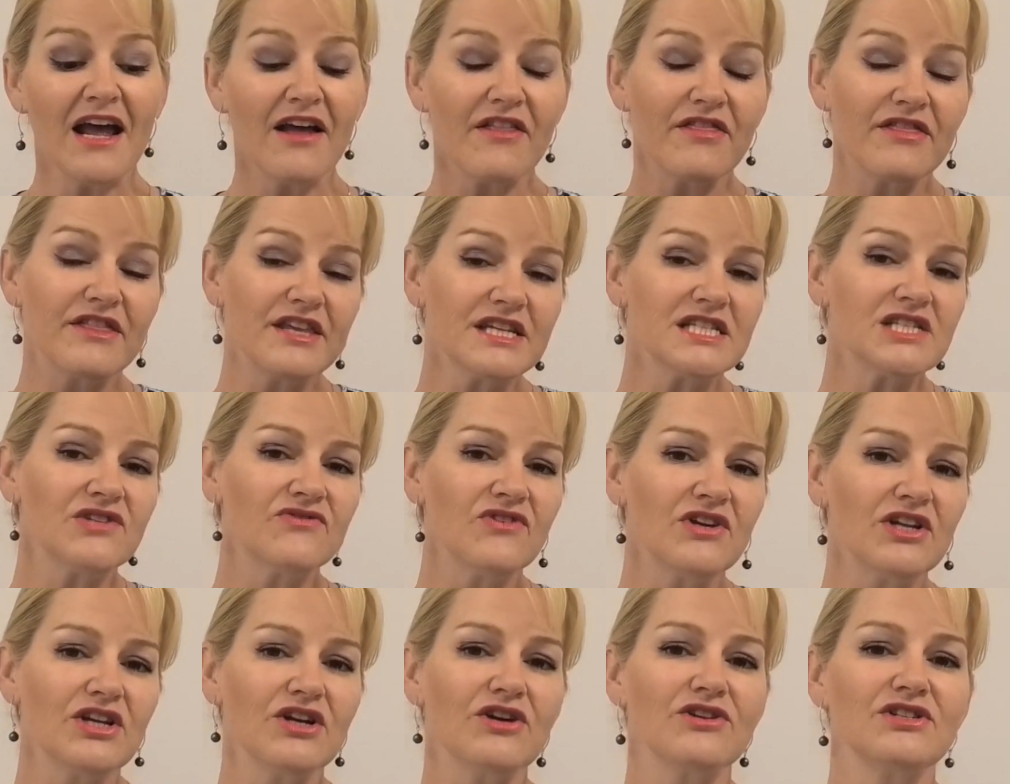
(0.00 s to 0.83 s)
This
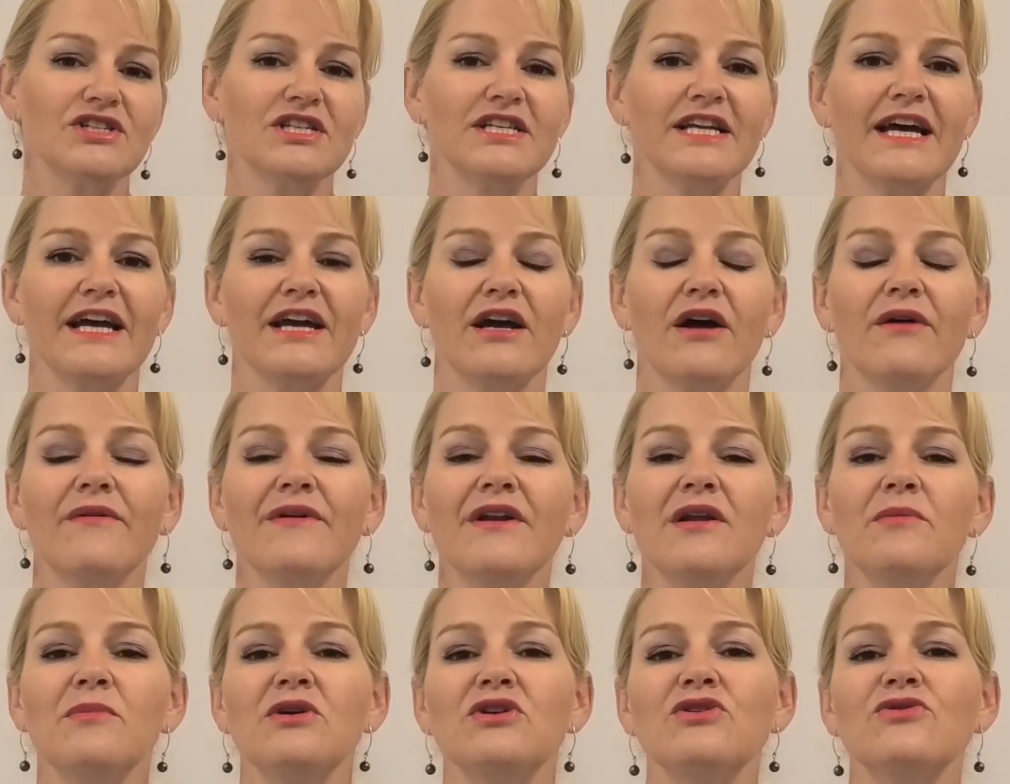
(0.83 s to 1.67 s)
video today, I'm
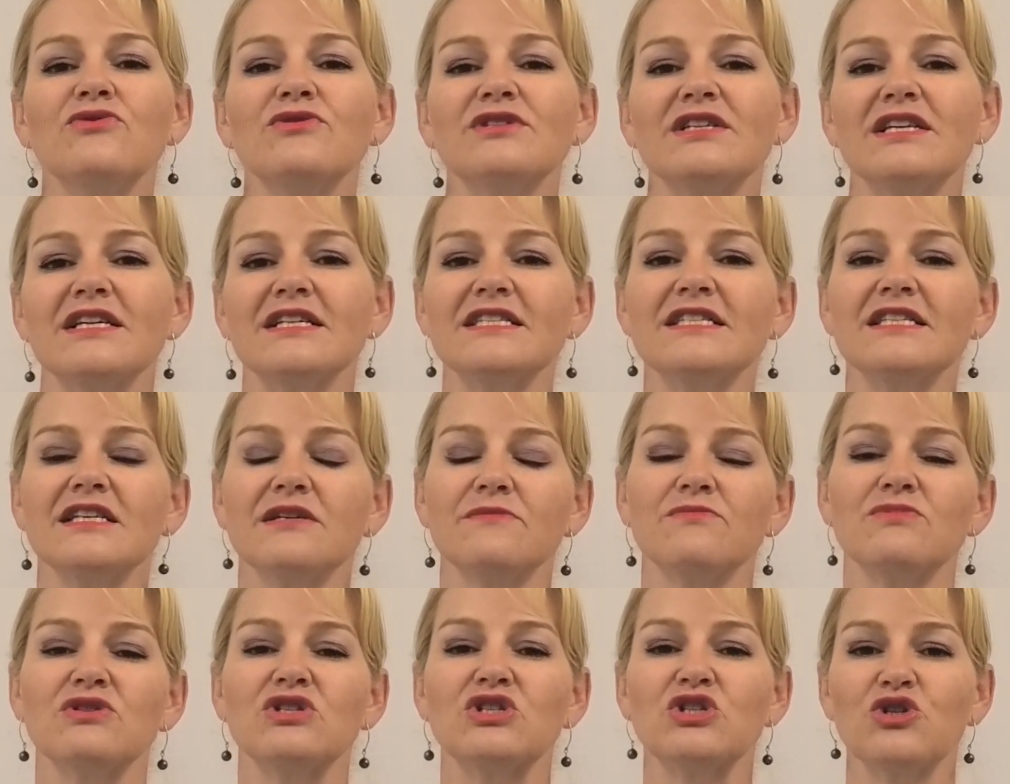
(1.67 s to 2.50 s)
going to be using
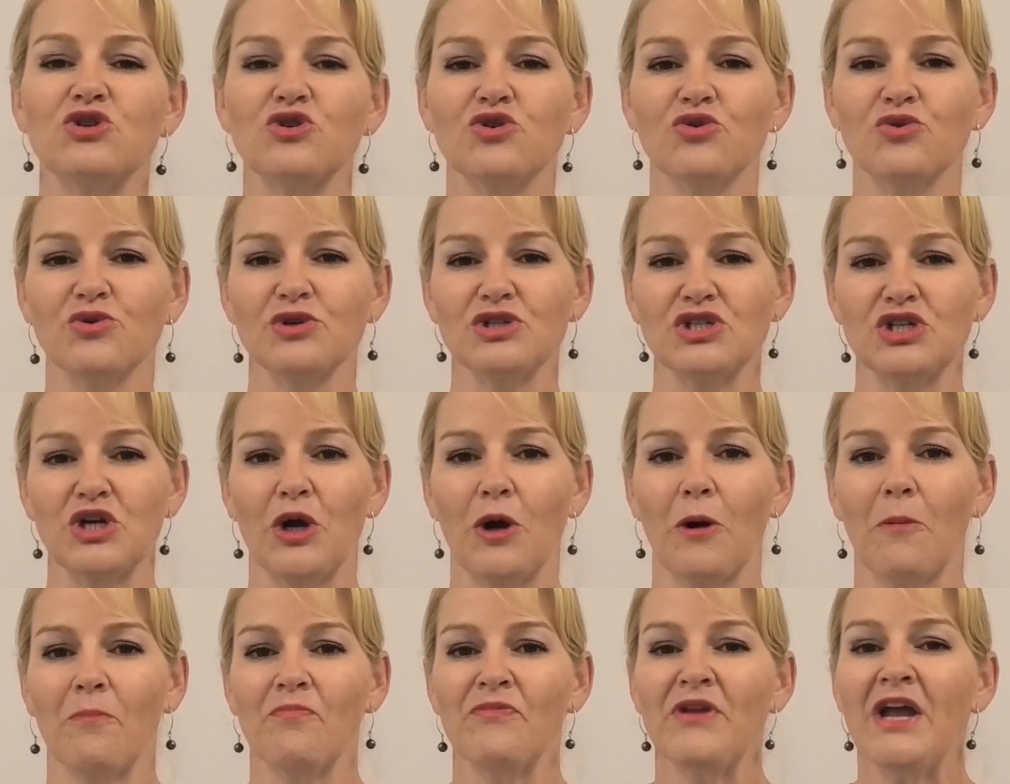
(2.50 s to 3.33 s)
some
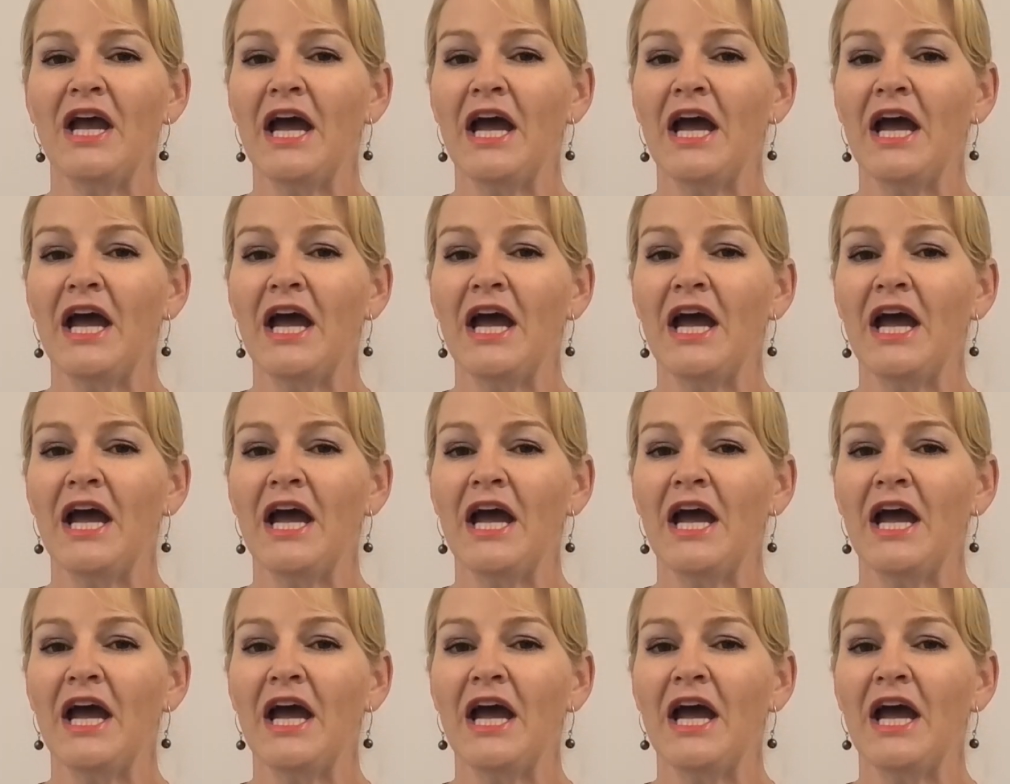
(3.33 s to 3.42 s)
sucragel.